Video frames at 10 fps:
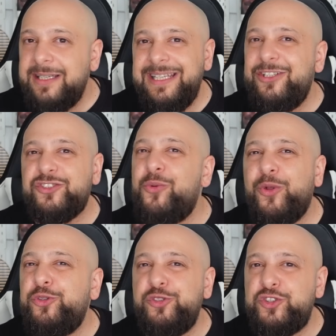He doesn't
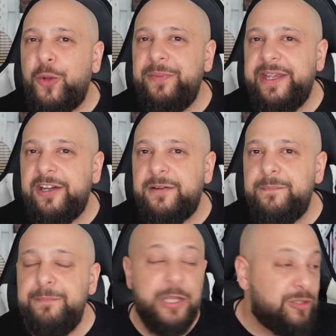want to stop there
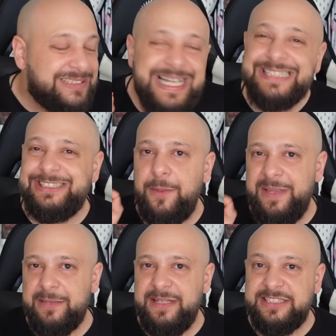because that's the
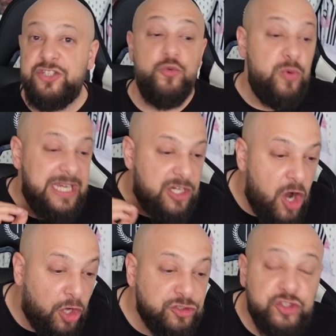big message. We
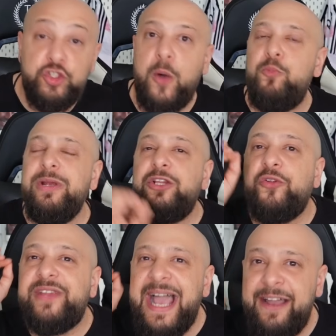can't stop. We
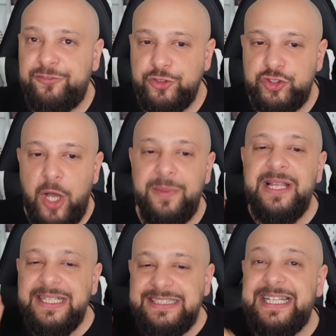don't have to stop.
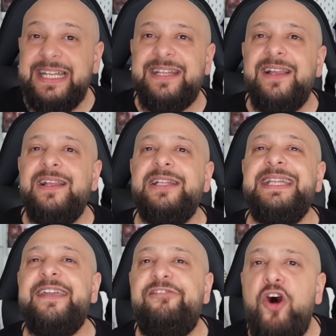He said it.
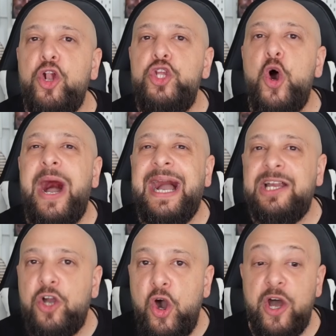Ne voglio
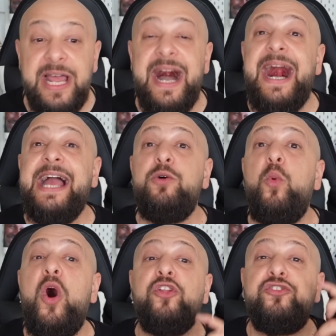ancora. I
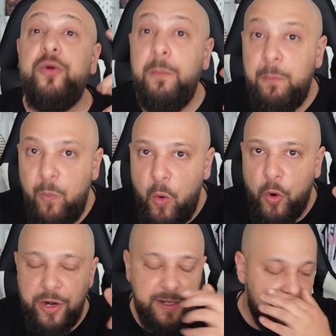want
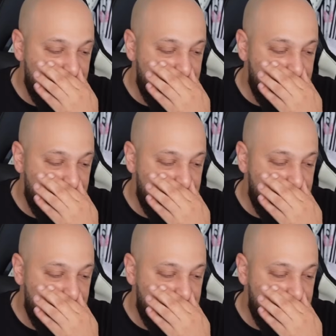more.